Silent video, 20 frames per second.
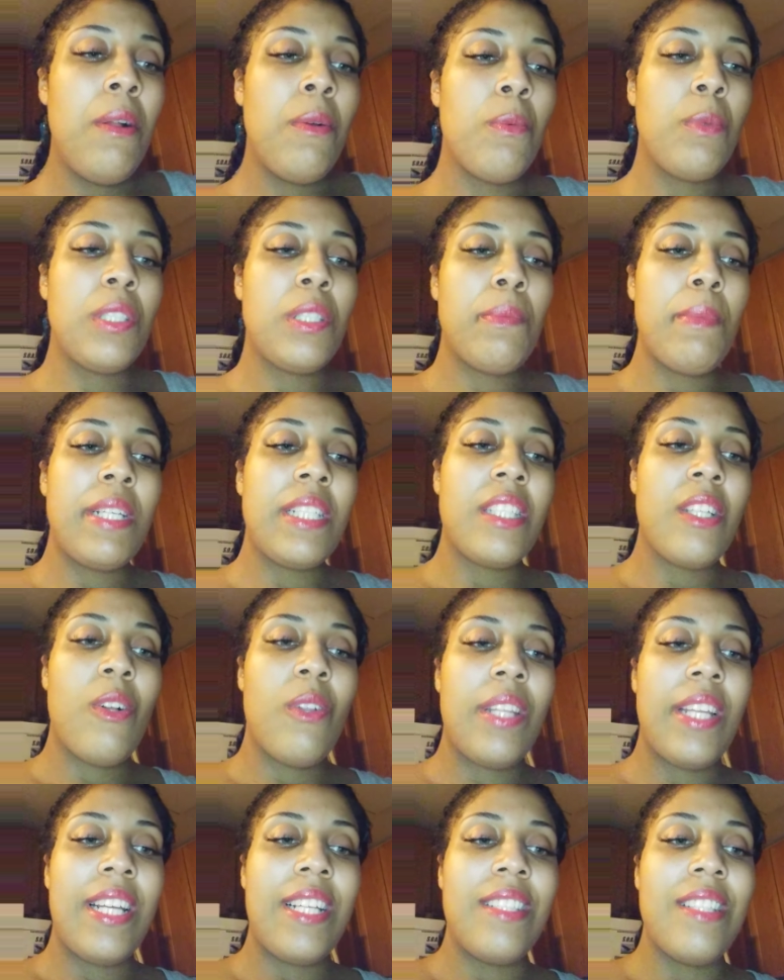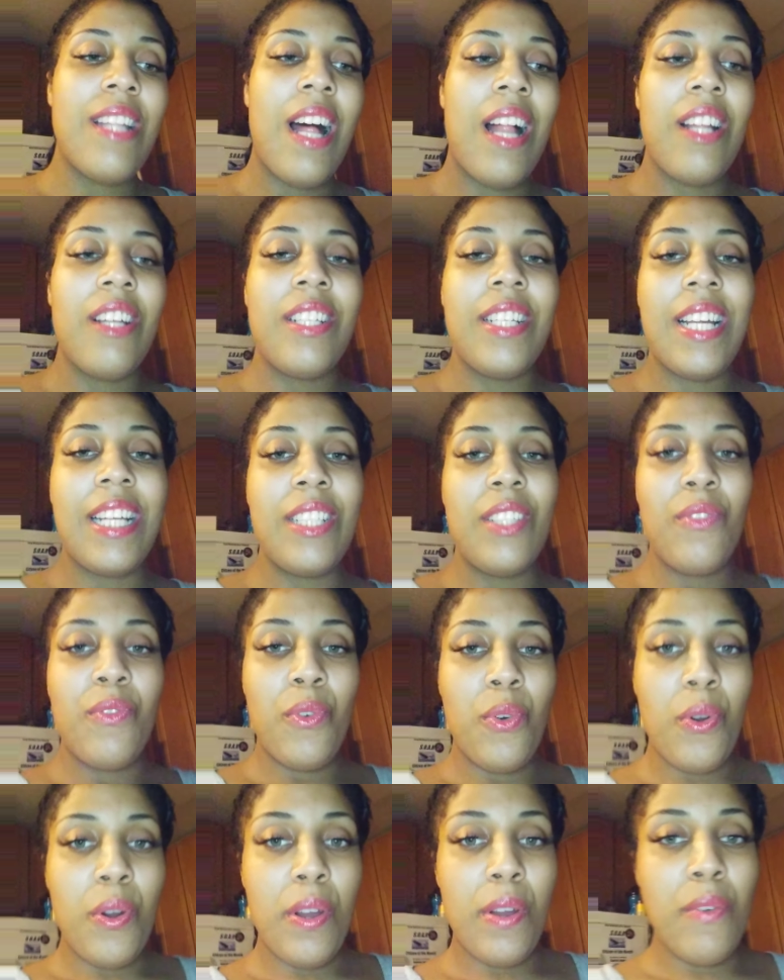which makes it only
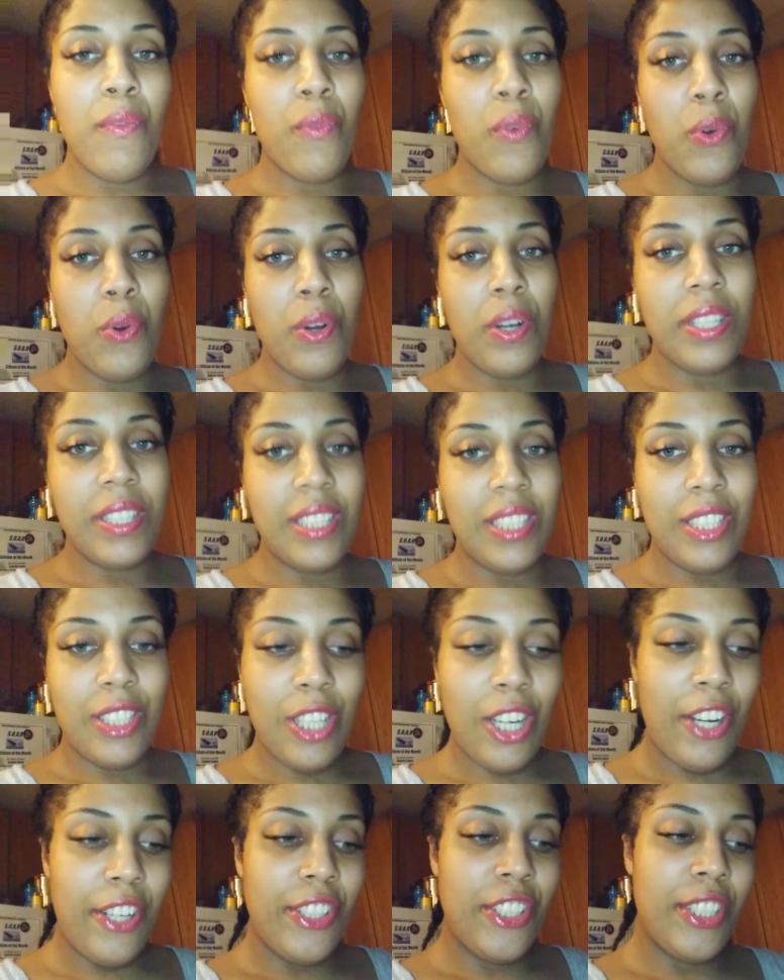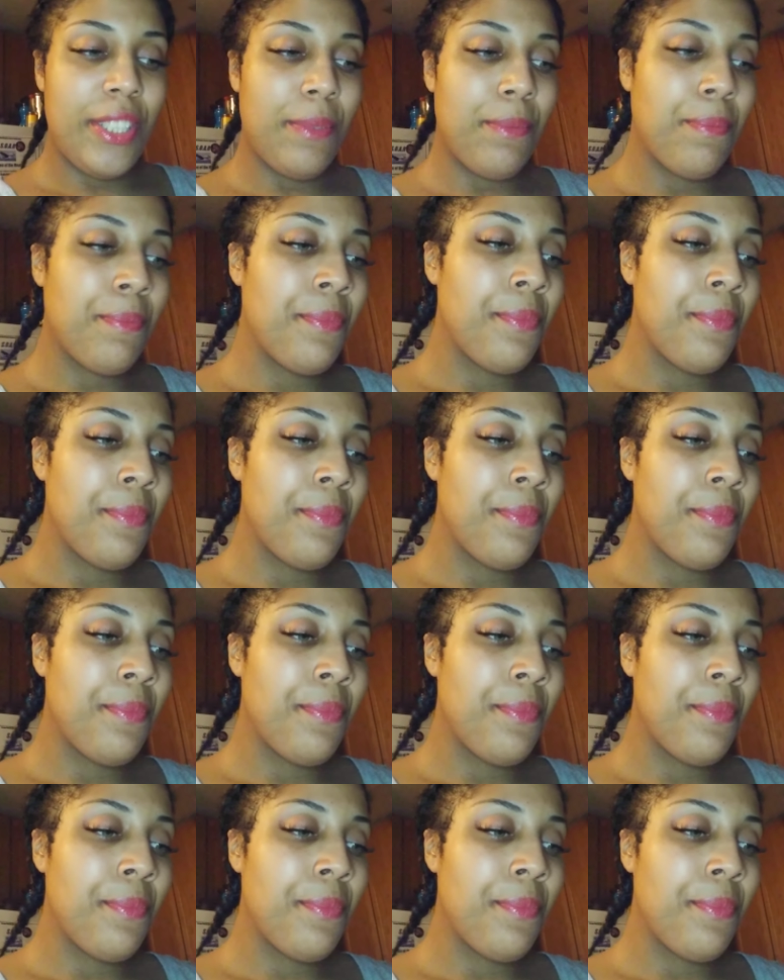$1.94 for detergent.